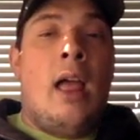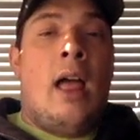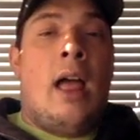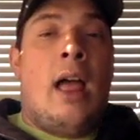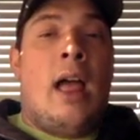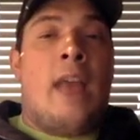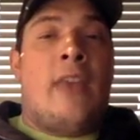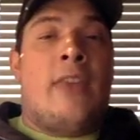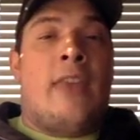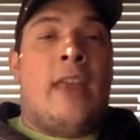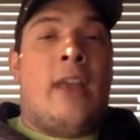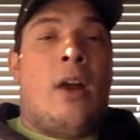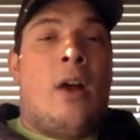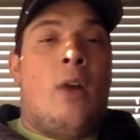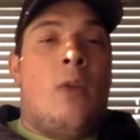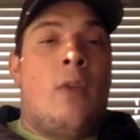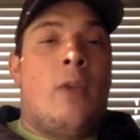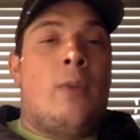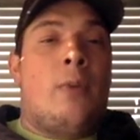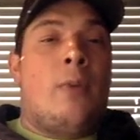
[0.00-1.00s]
I say
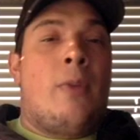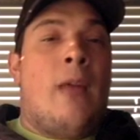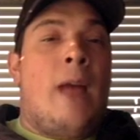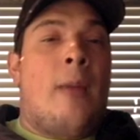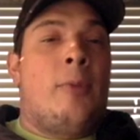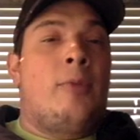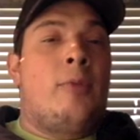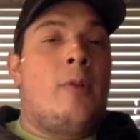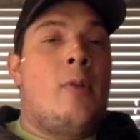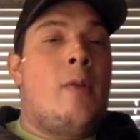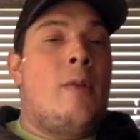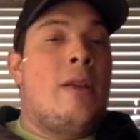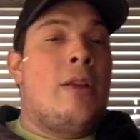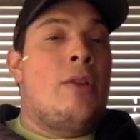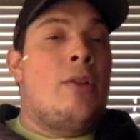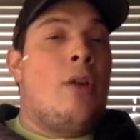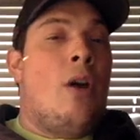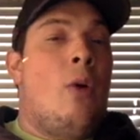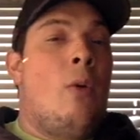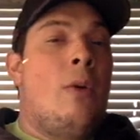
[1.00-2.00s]
all this with absolutely
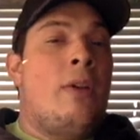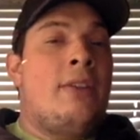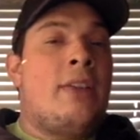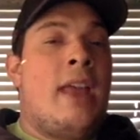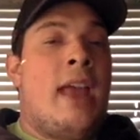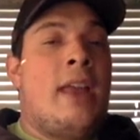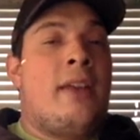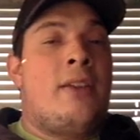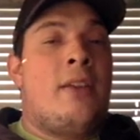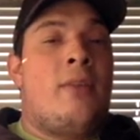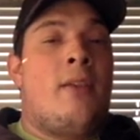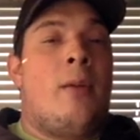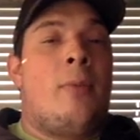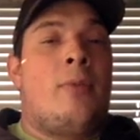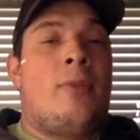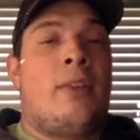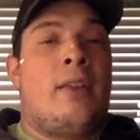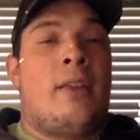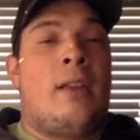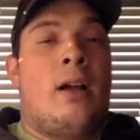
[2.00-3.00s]
no intent of
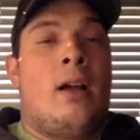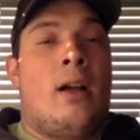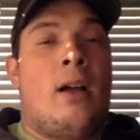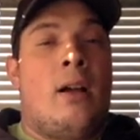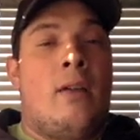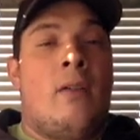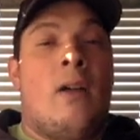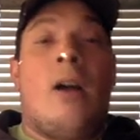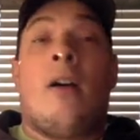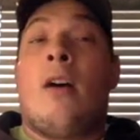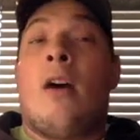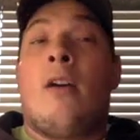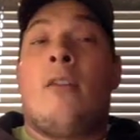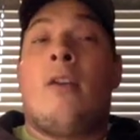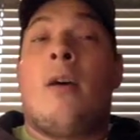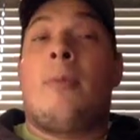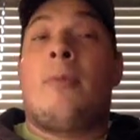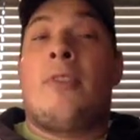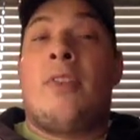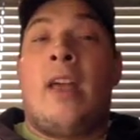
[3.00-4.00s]

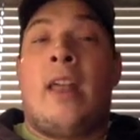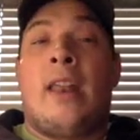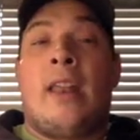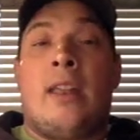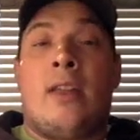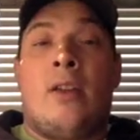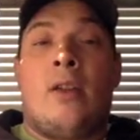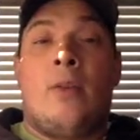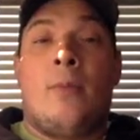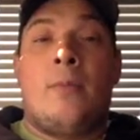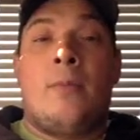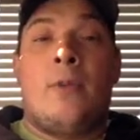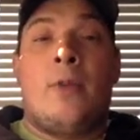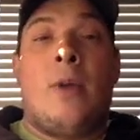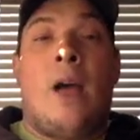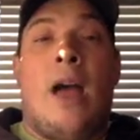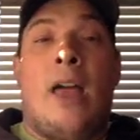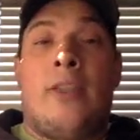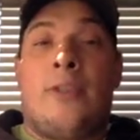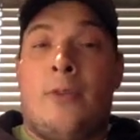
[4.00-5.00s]
upsetting you. You
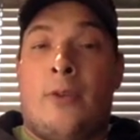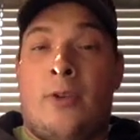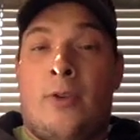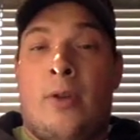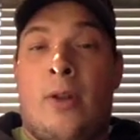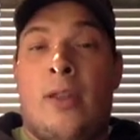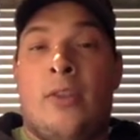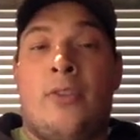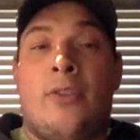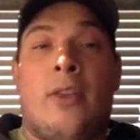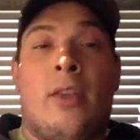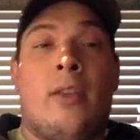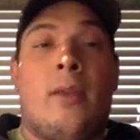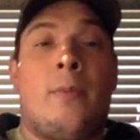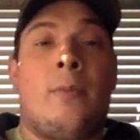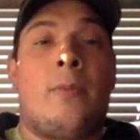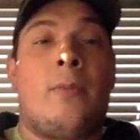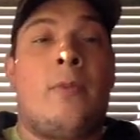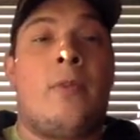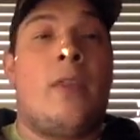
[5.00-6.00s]
ask for
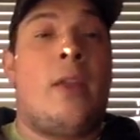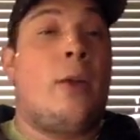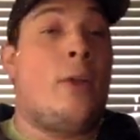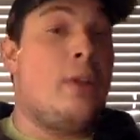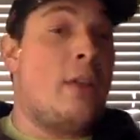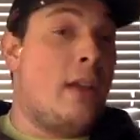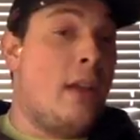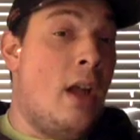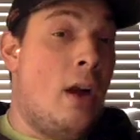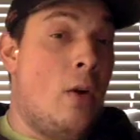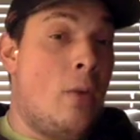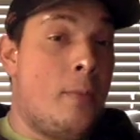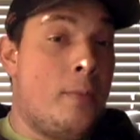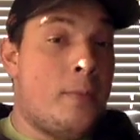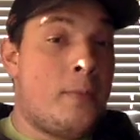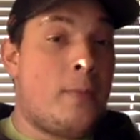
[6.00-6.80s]
criticism, there you go.